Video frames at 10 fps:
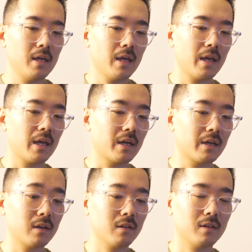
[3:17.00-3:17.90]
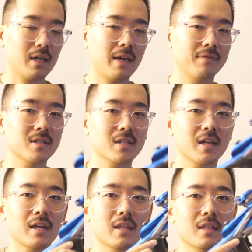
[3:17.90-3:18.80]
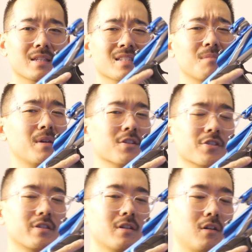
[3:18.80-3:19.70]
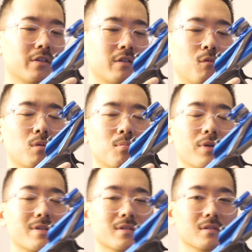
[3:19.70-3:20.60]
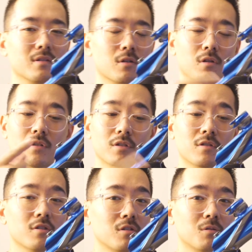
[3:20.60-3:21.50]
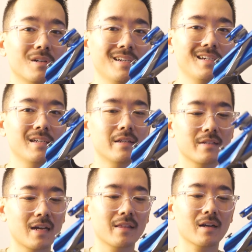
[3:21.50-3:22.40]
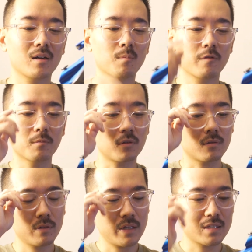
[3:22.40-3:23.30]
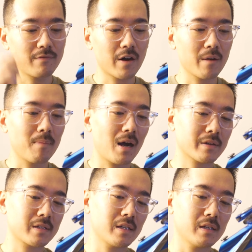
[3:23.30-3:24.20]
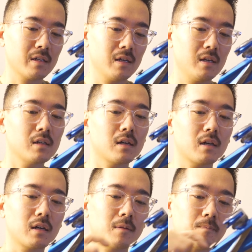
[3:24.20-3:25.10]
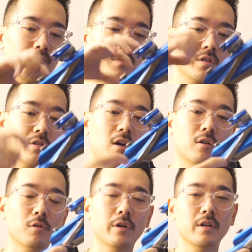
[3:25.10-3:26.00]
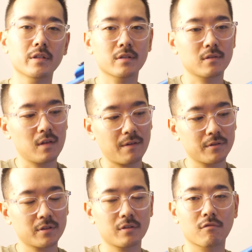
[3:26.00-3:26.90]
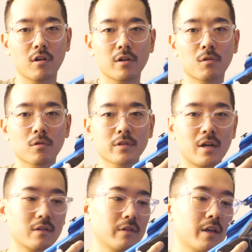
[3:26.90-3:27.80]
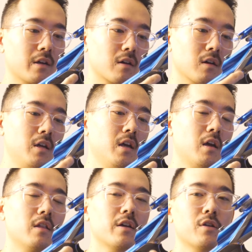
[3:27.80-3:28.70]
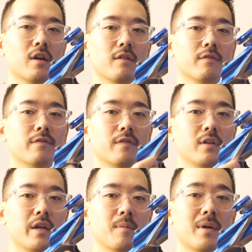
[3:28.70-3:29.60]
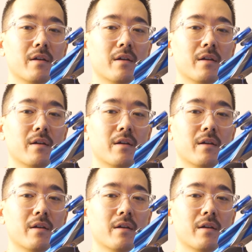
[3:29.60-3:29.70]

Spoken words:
And I have to say, this dimension on the on the 2 is not that comfortable. It's very boxy. The solenoid is obviously run horizontally here, and then you have a